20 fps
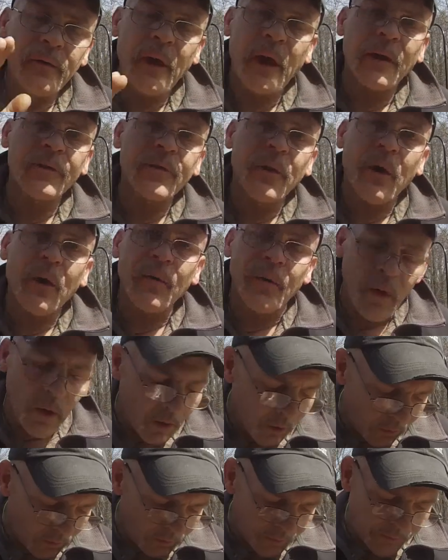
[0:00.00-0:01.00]
guys all
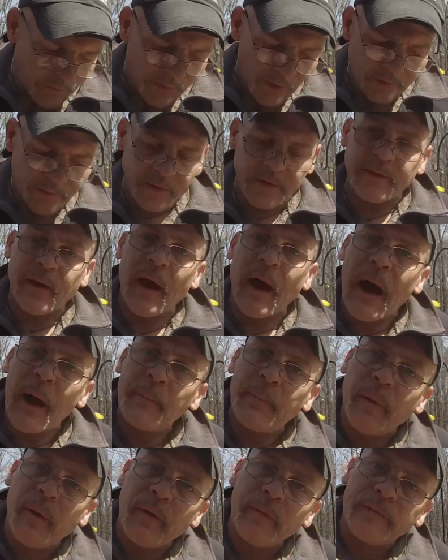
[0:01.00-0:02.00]
know that the
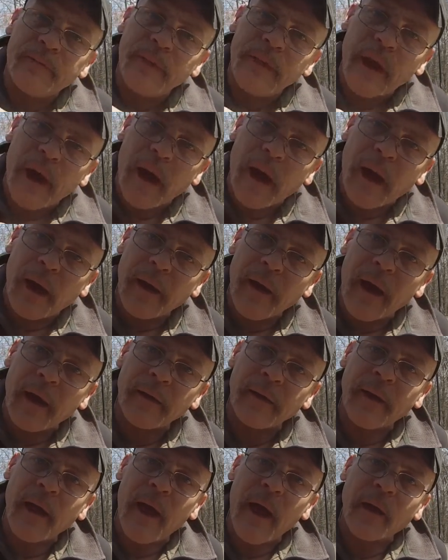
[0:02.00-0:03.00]
top of the eye on
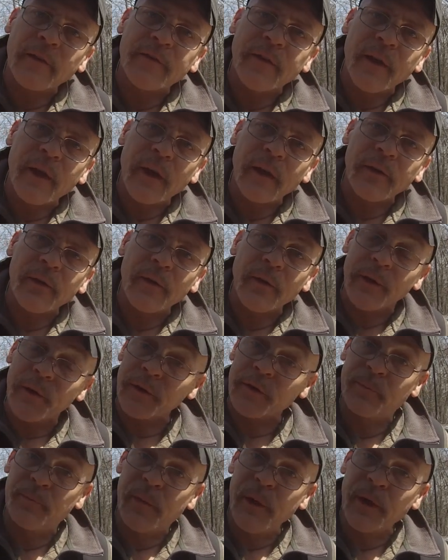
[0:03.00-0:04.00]
an axe handle
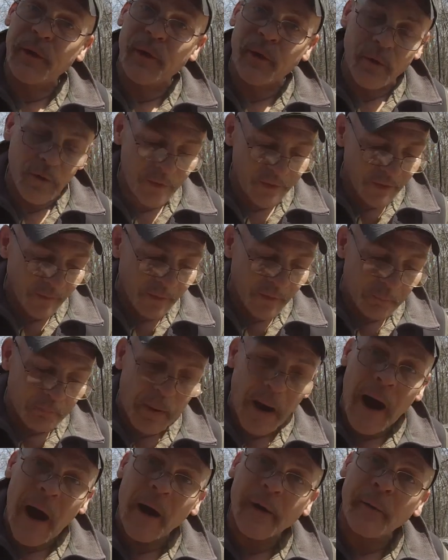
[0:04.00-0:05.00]
is bigger than the
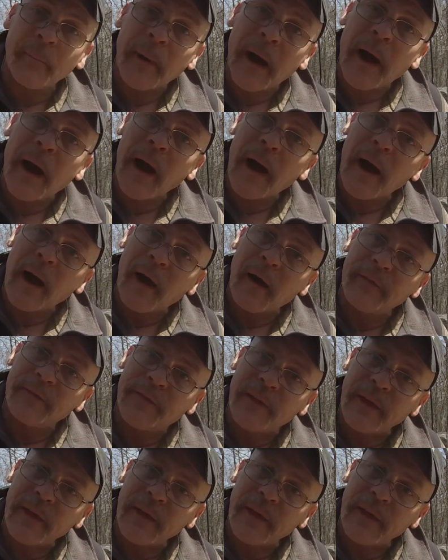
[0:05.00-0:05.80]
bottom of